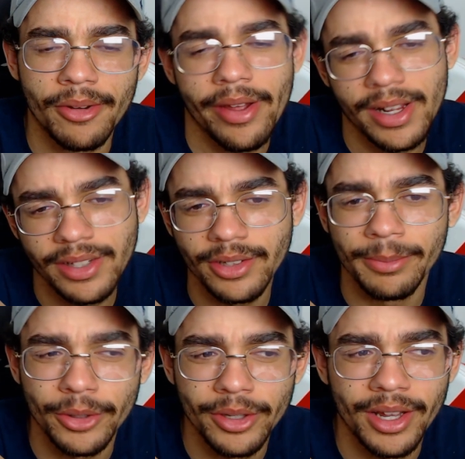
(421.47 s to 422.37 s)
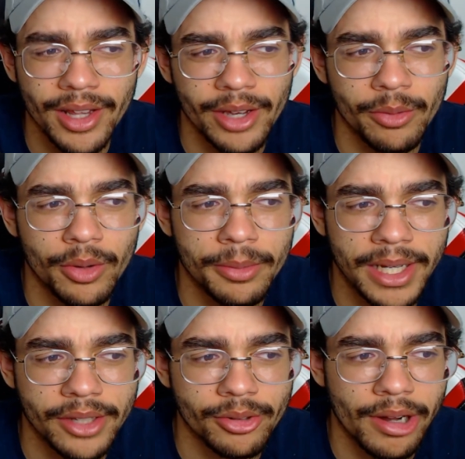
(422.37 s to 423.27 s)
Oh, I guess they're both kind of like
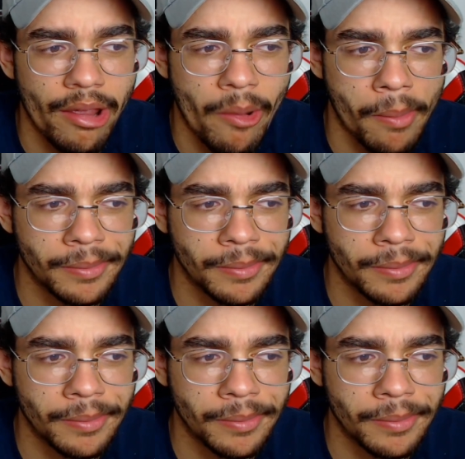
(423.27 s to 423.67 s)
robots, right?